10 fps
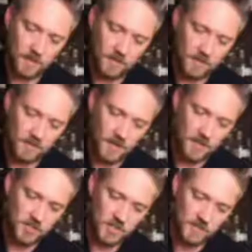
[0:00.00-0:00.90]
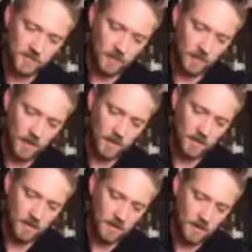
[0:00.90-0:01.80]
like those ice chips floating around in
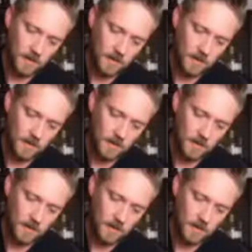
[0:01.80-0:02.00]
there.